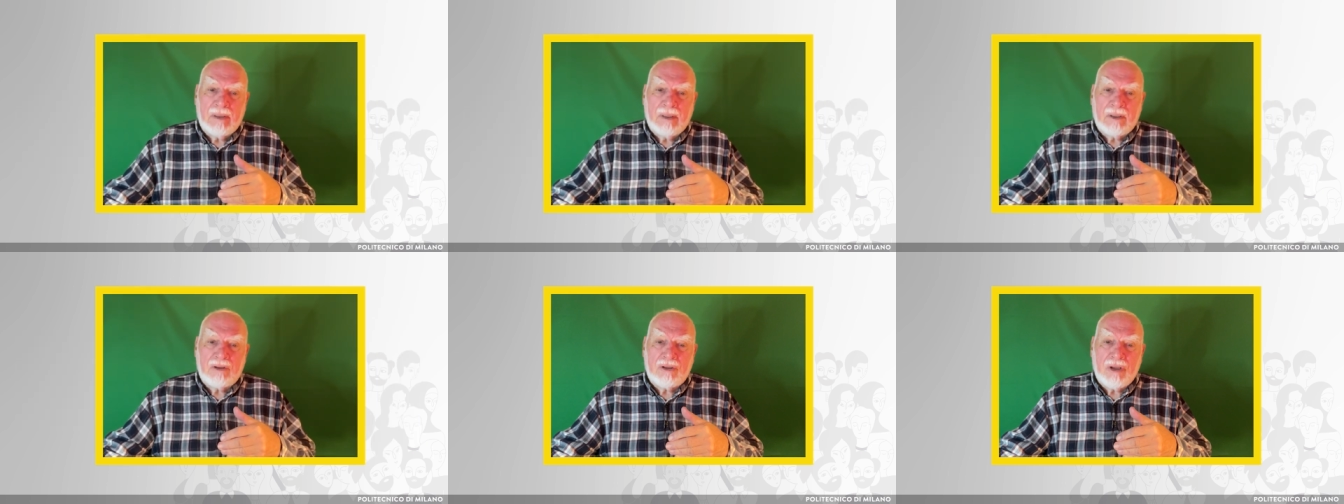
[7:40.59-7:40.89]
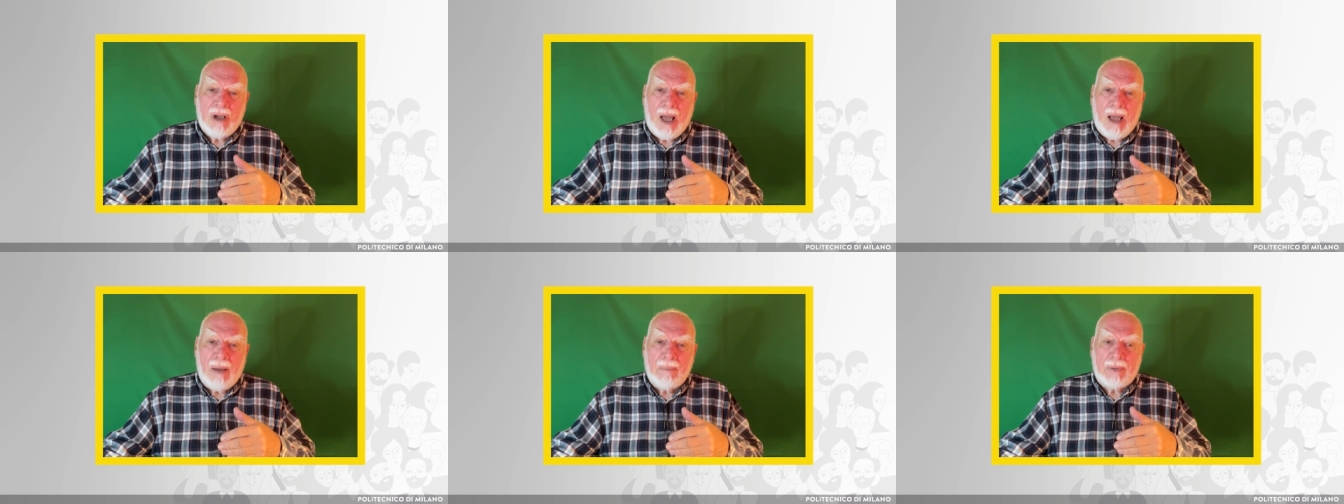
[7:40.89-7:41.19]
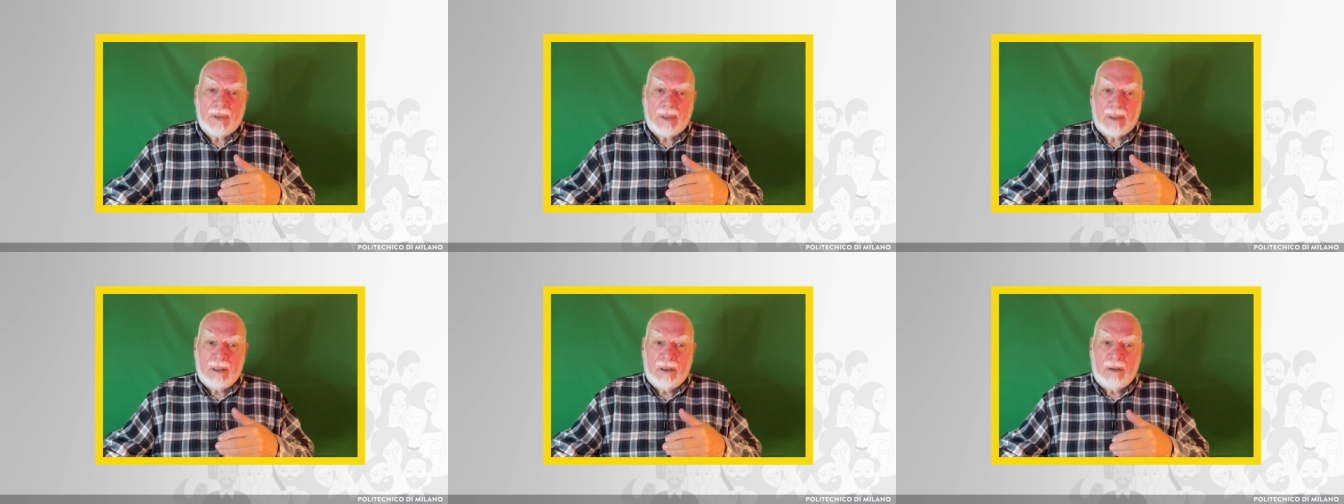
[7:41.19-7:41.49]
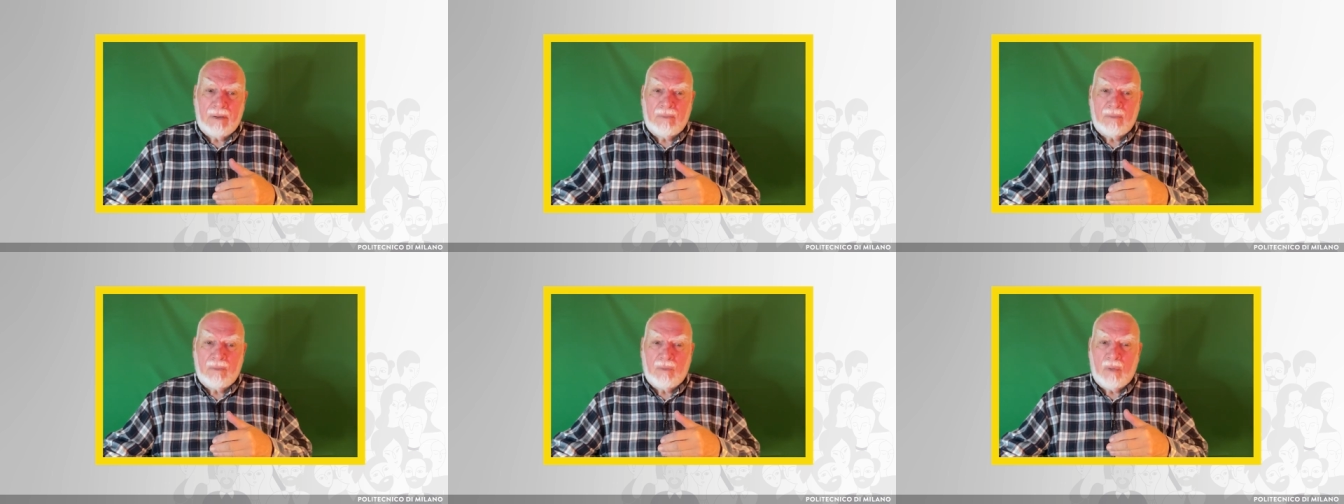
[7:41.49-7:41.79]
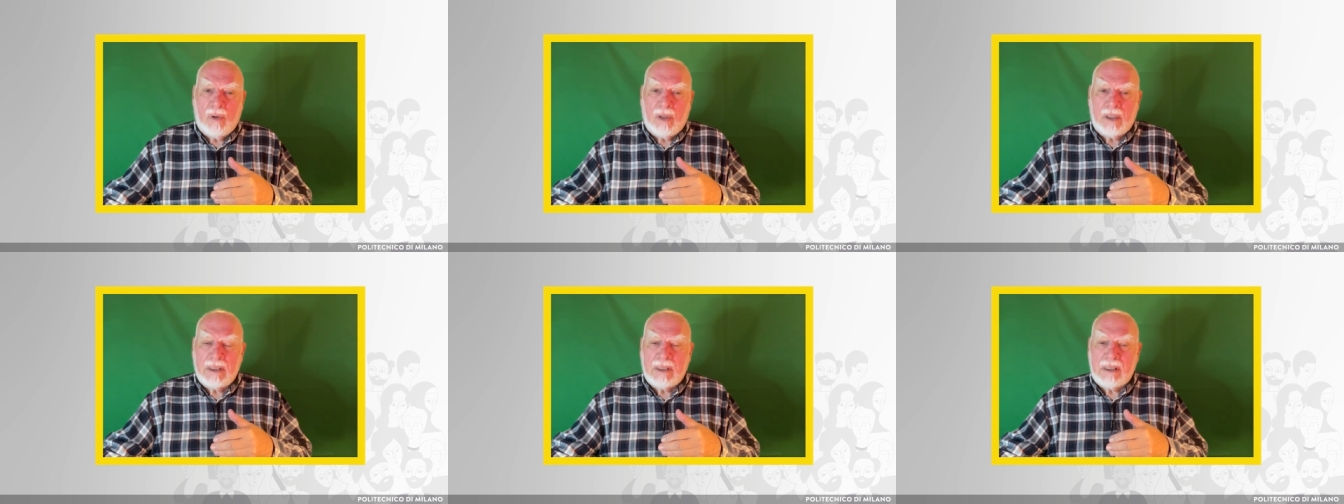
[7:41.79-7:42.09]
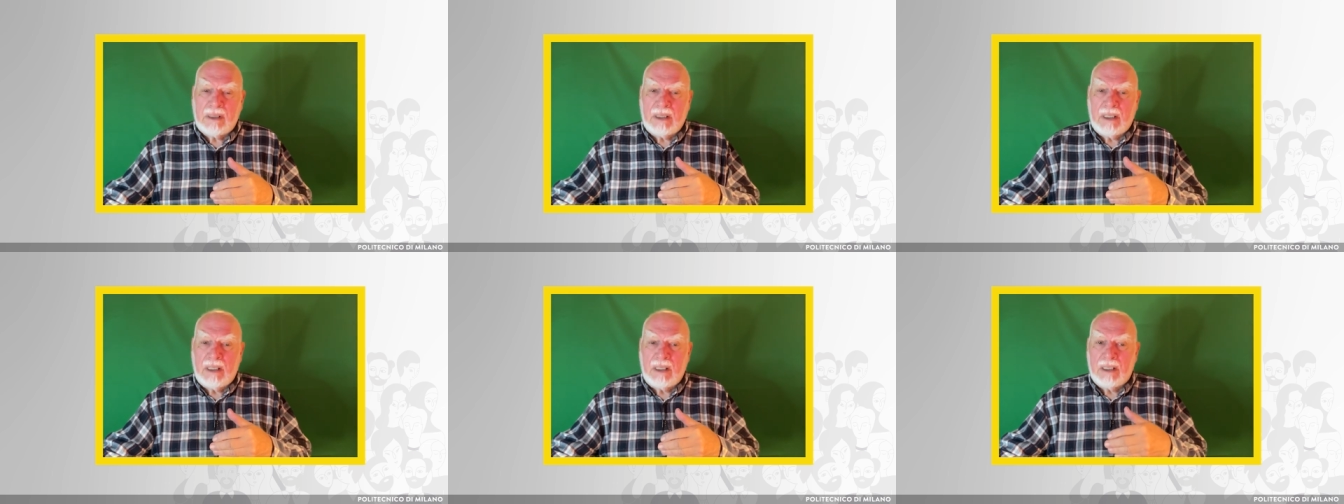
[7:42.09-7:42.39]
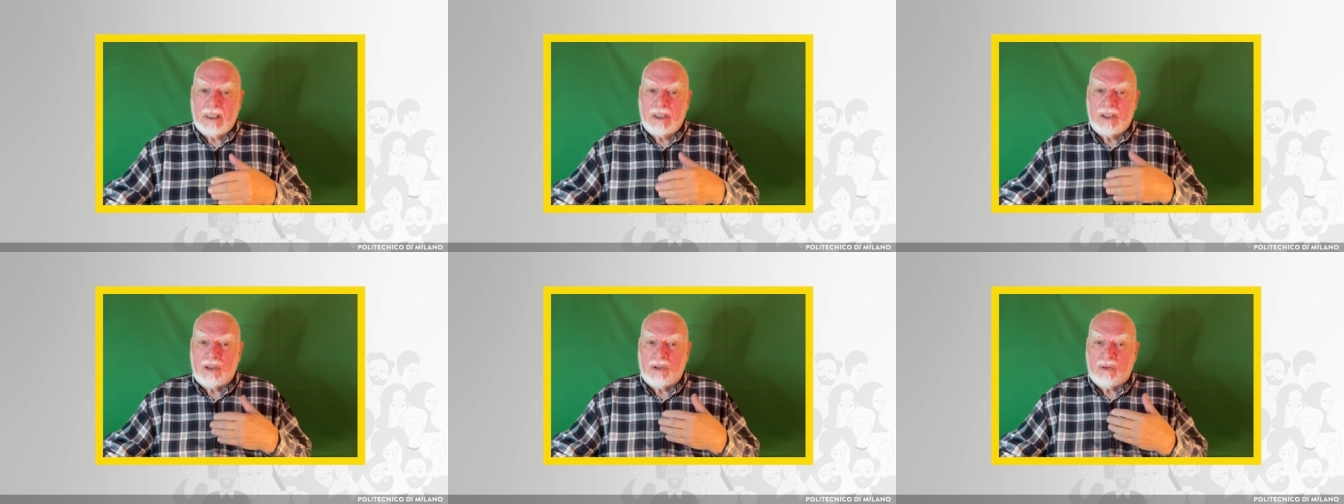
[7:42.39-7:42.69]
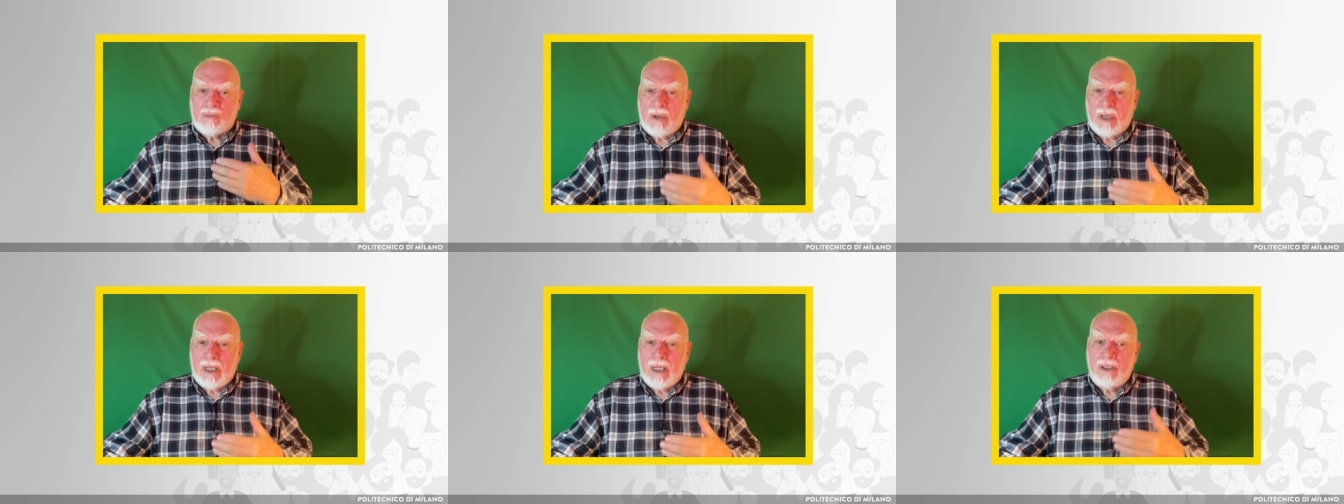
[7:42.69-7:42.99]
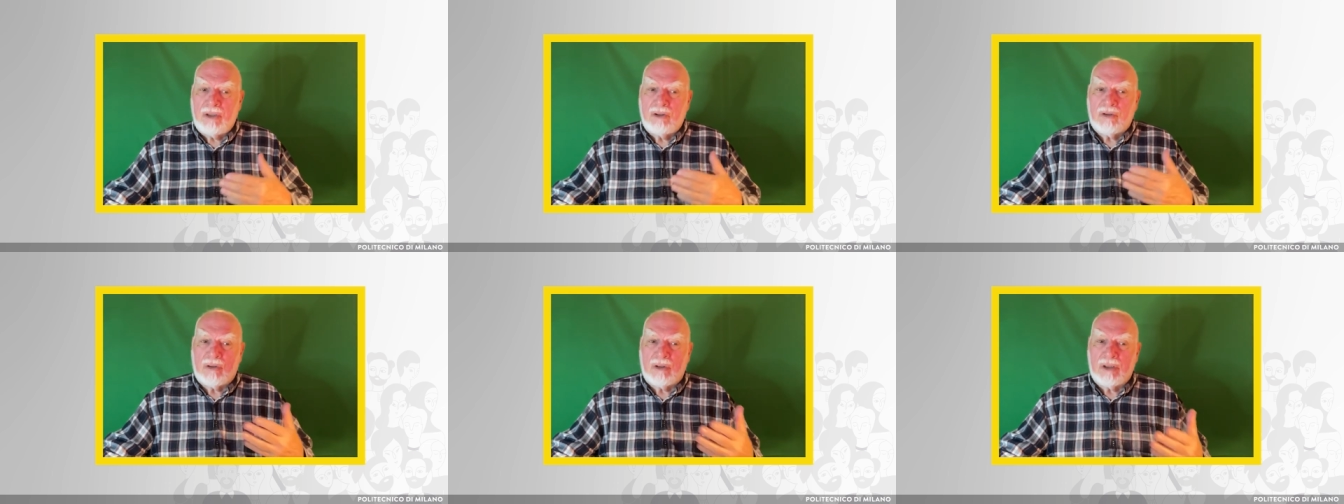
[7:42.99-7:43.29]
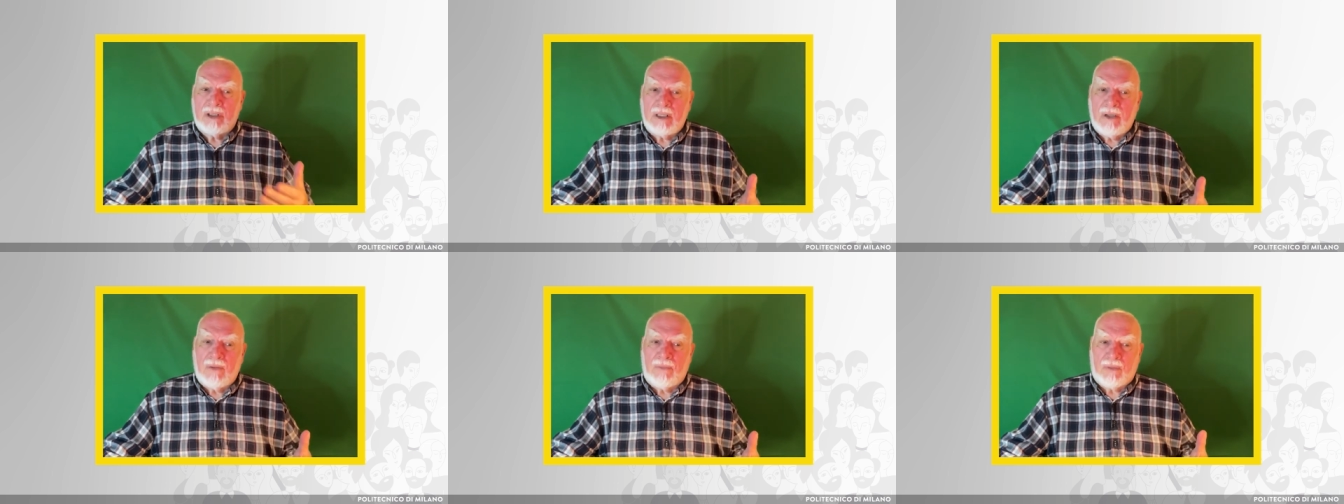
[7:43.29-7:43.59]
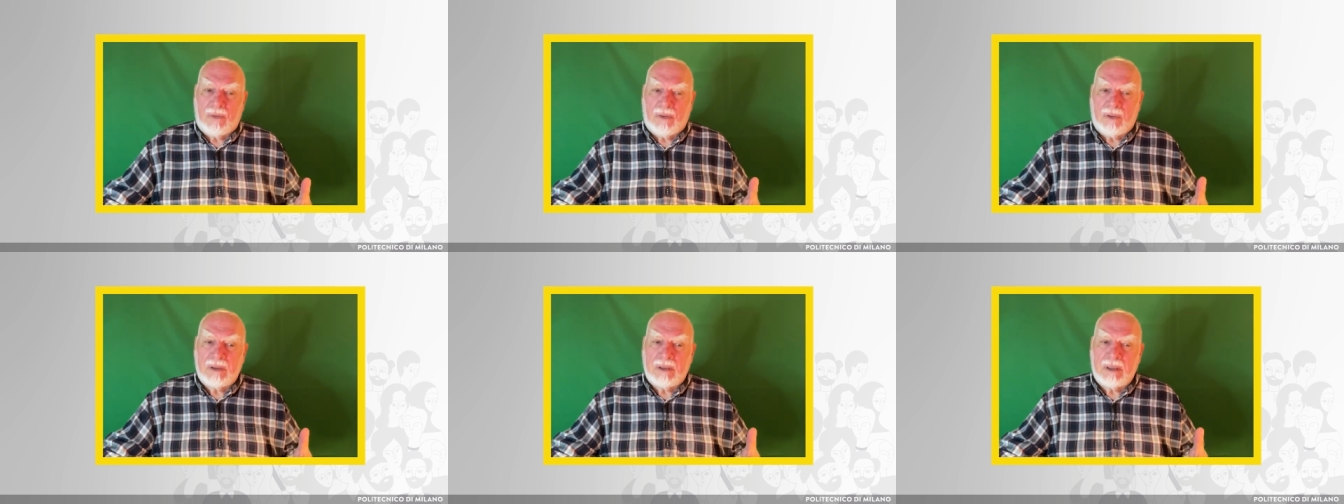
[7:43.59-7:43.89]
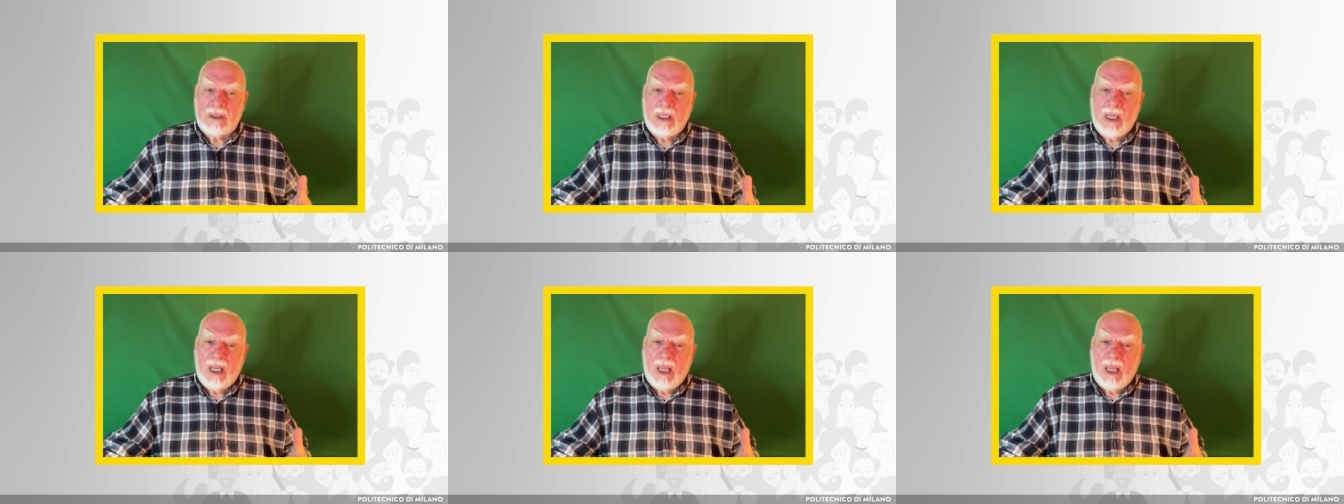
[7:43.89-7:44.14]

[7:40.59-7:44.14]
topic of what is seen as strange or different,